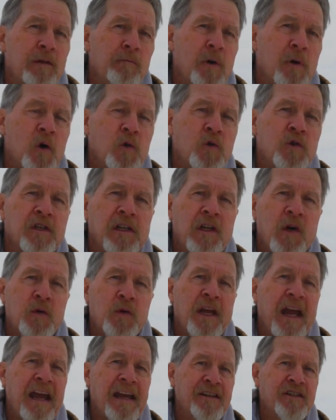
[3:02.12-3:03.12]
in most
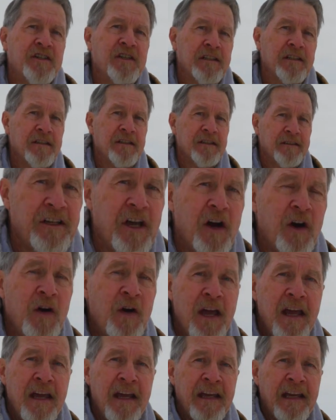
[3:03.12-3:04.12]
locations. So
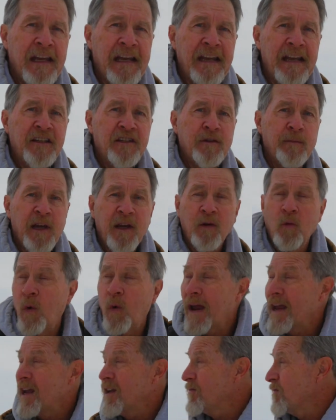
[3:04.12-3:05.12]
it needs to be
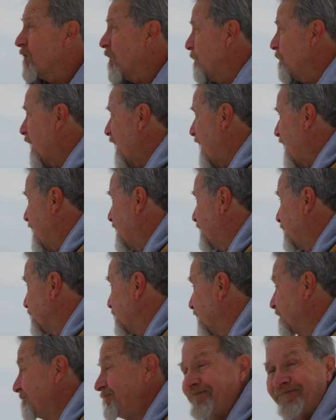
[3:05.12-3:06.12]
away from the
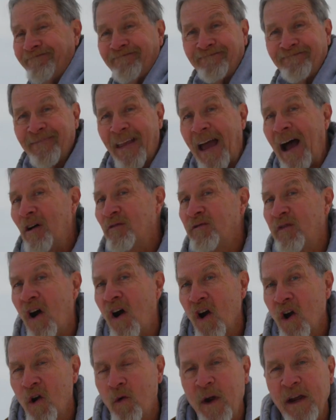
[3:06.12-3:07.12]
house. How
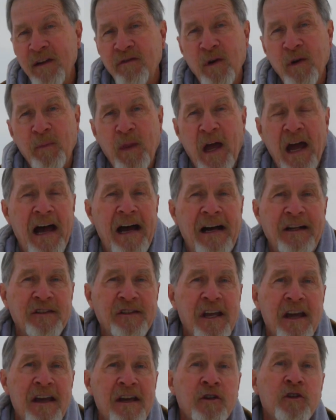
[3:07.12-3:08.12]
far away from the
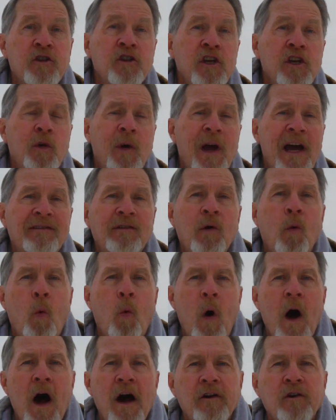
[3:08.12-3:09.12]
house? Do you have a
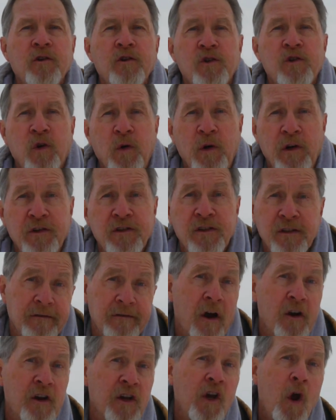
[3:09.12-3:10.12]
water source?
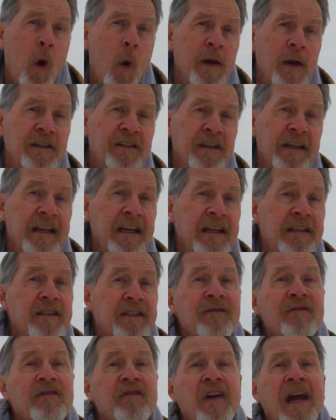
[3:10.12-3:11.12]
Are you going to need
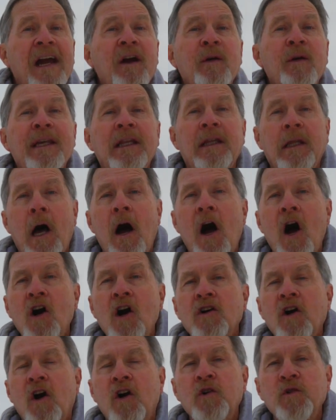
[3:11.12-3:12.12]
some very
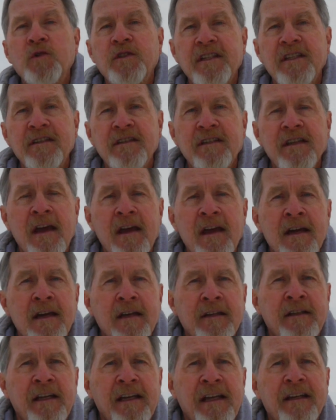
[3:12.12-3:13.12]
long hoses
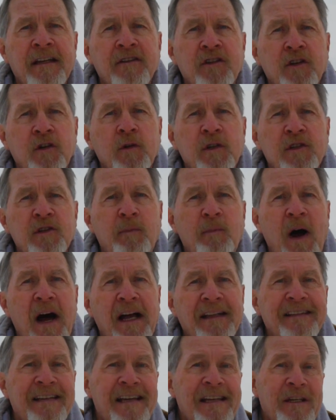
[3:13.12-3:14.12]
to get to a
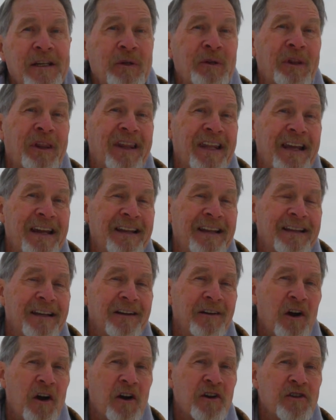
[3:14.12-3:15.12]
spot that you think
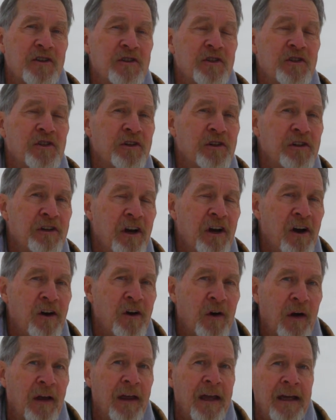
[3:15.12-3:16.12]
the garden should
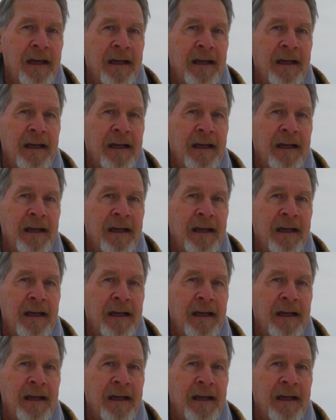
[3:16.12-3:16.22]
go?